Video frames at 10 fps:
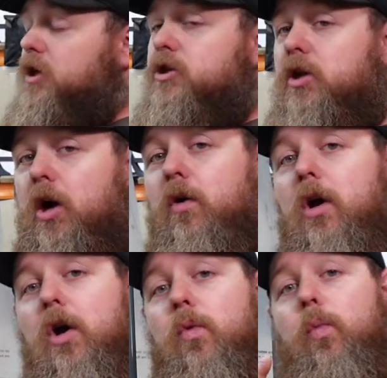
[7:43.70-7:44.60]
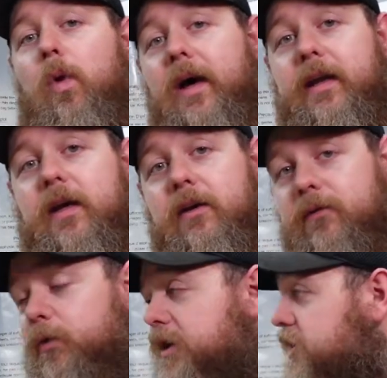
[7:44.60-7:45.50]
So what
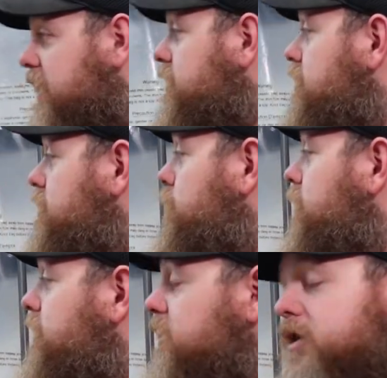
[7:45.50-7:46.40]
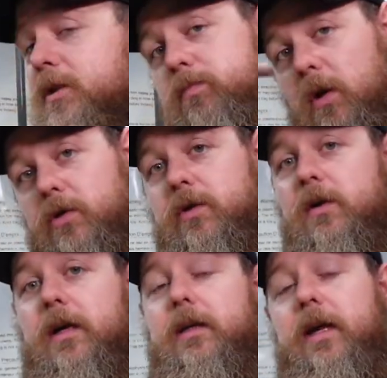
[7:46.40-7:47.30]
if we changed it to where this just blows
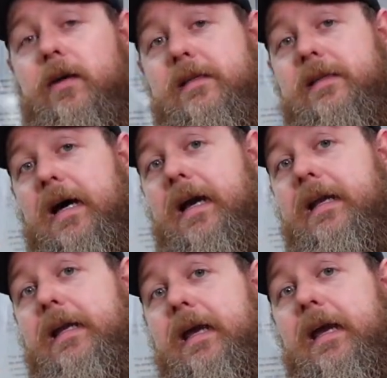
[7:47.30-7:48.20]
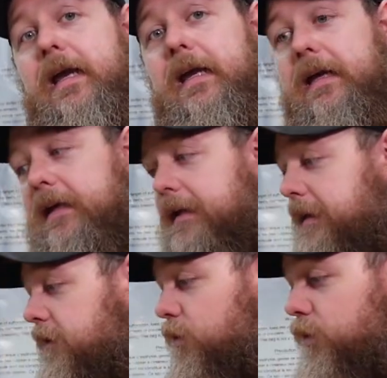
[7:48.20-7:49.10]
directly outside
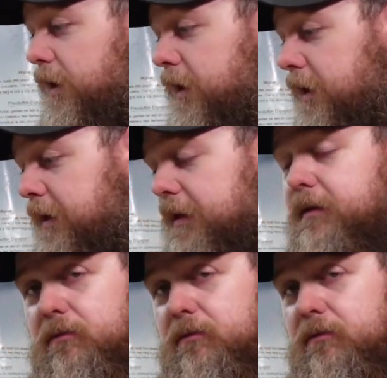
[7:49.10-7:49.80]
and we